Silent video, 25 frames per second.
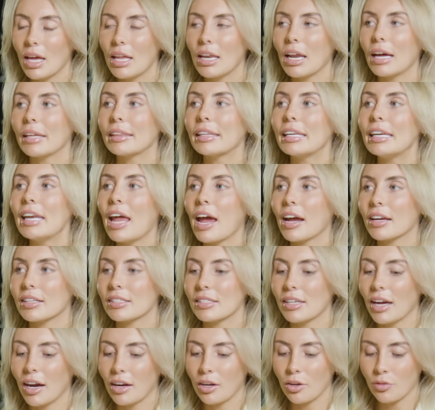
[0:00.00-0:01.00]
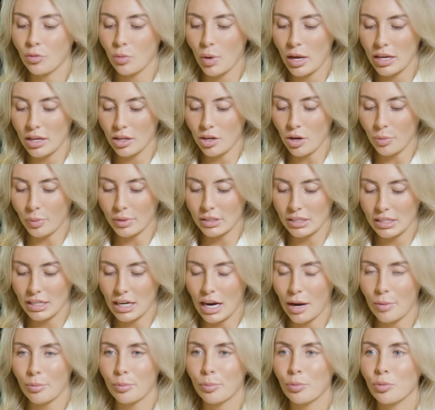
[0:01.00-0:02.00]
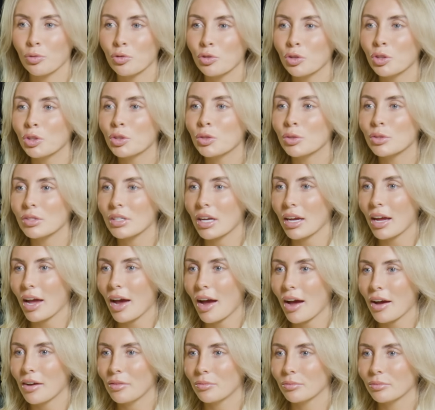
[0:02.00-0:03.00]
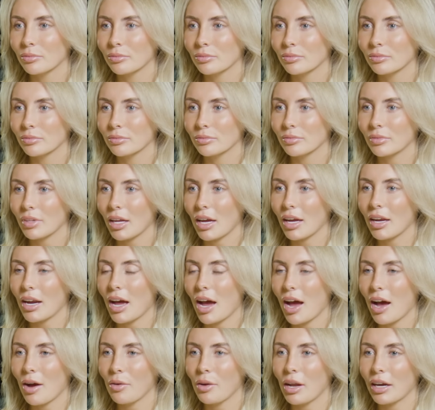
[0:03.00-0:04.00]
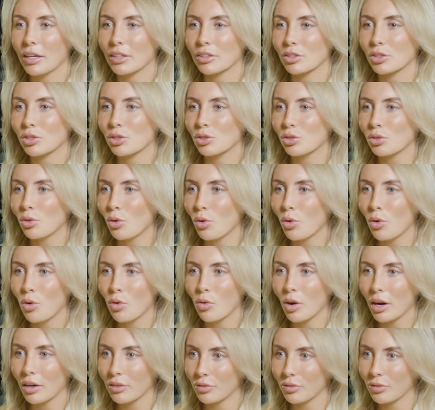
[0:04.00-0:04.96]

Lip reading: Like the next day, I love waking up and seeing how bruised I am and how like sore I